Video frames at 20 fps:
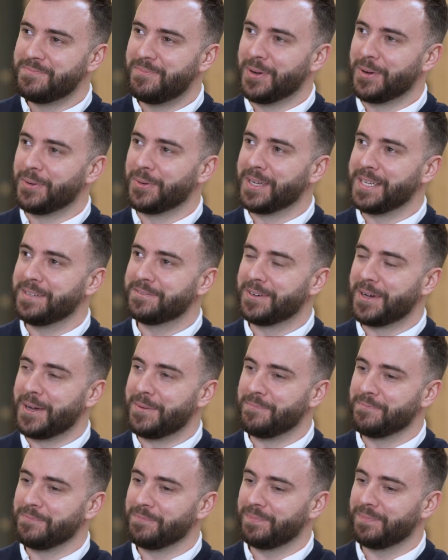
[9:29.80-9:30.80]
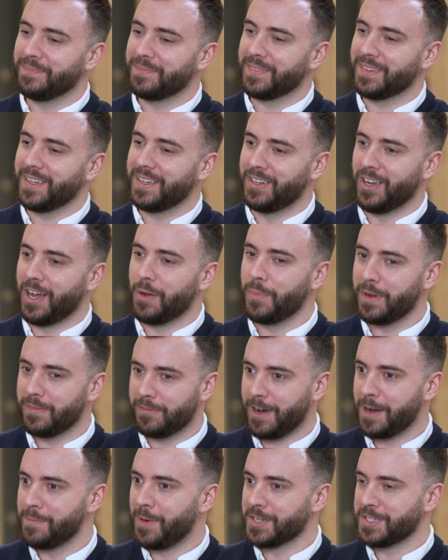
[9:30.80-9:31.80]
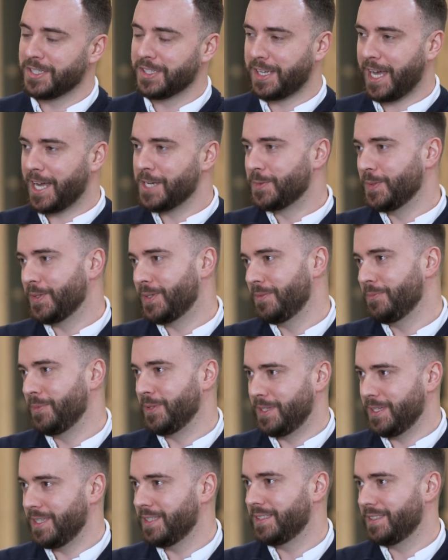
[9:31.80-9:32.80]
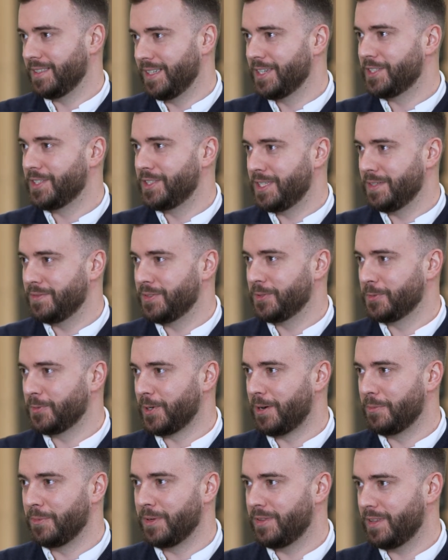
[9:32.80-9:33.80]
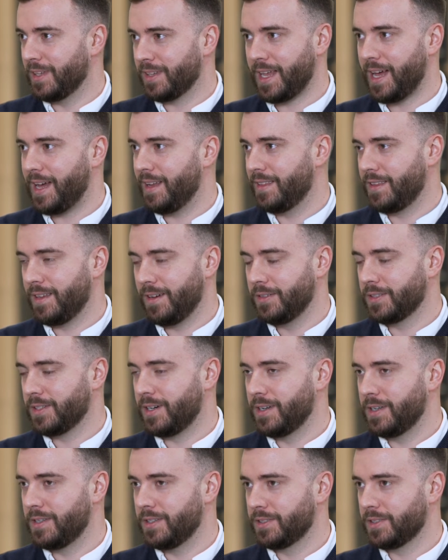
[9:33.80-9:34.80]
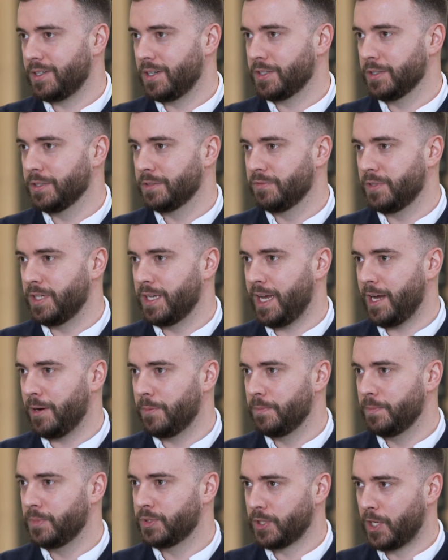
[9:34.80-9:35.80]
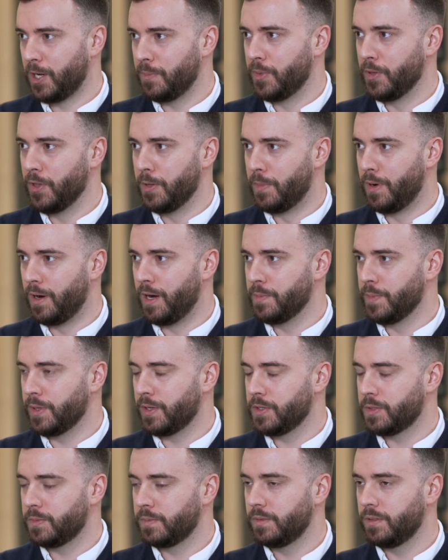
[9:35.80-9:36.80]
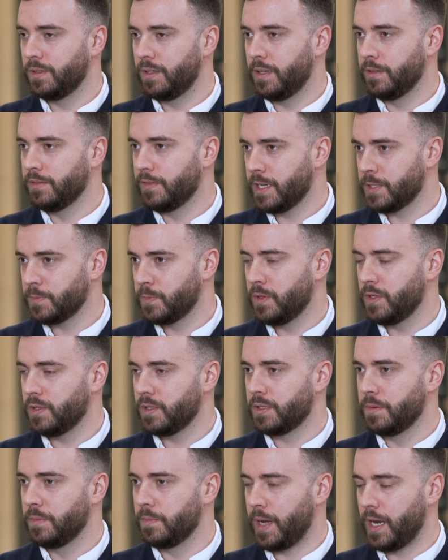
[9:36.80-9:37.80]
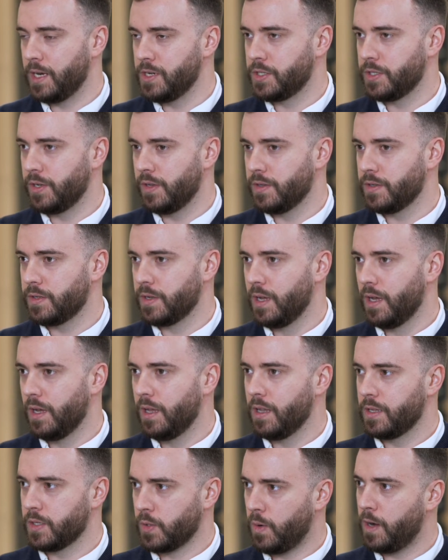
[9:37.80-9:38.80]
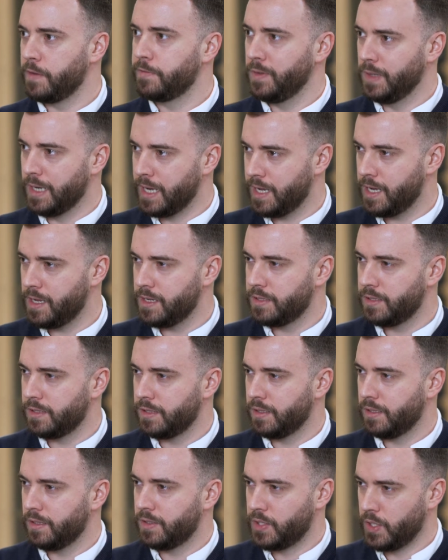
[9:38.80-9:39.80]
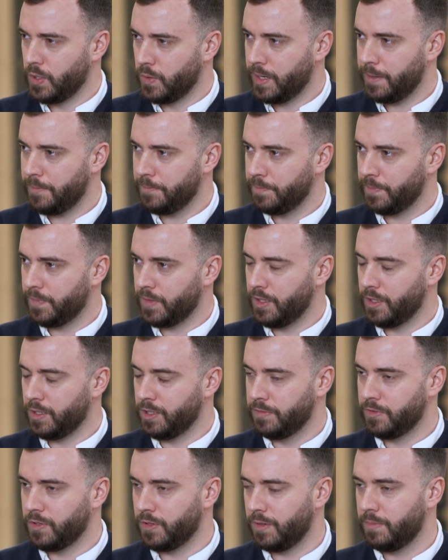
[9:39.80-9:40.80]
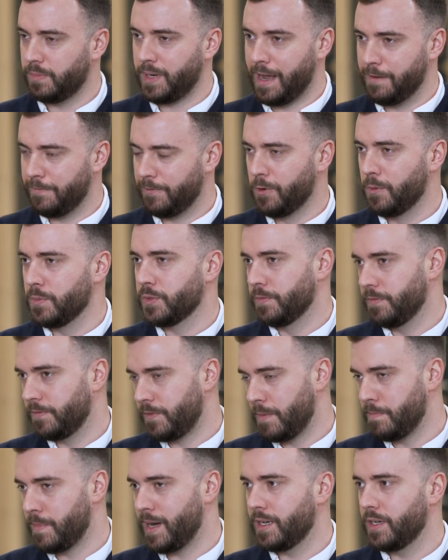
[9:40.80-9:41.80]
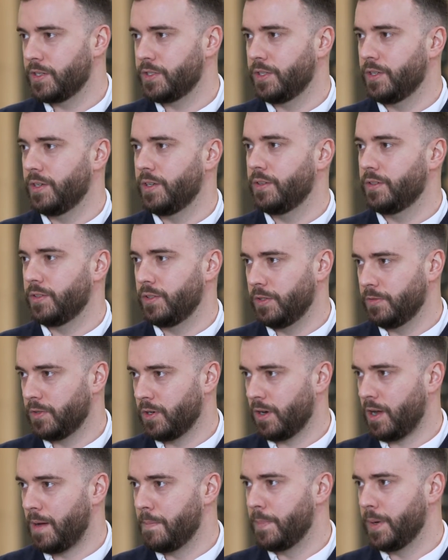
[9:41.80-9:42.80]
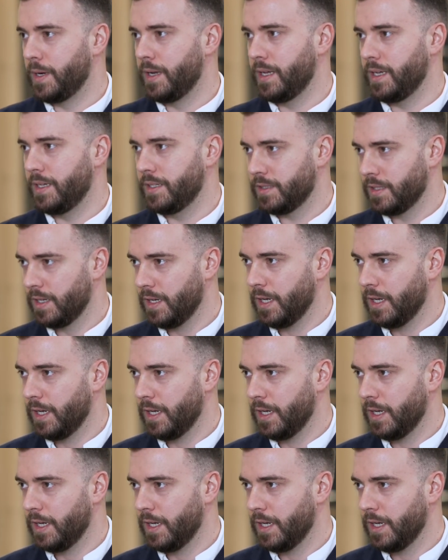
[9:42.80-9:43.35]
But we've, and we're very much engaged with these initiatives as well. And we think that those kind of discussions really help sharpen the mind, because investments and pensions, there's quite a few layers to it. You've got platforms and fund managers, and you've got companies.